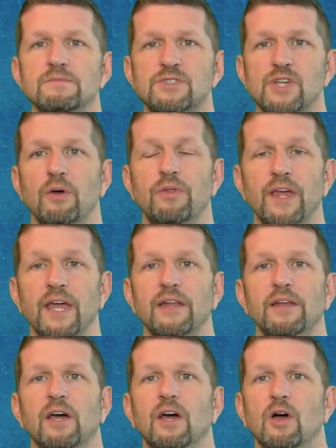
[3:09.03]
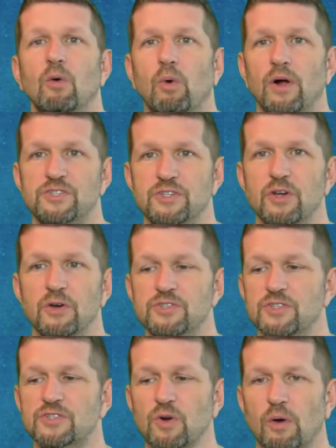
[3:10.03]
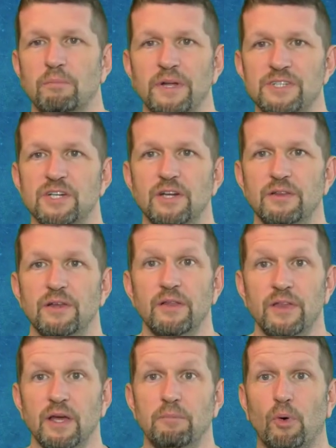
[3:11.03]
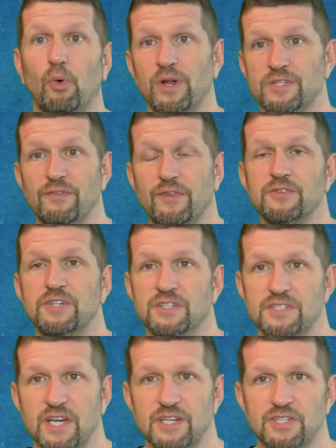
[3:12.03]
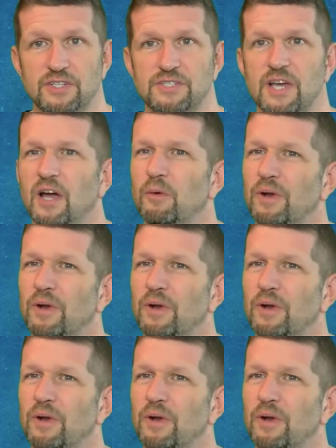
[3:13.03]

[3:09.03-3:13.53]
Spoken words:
So then, what you do is you start mentioning the importance of those concessions.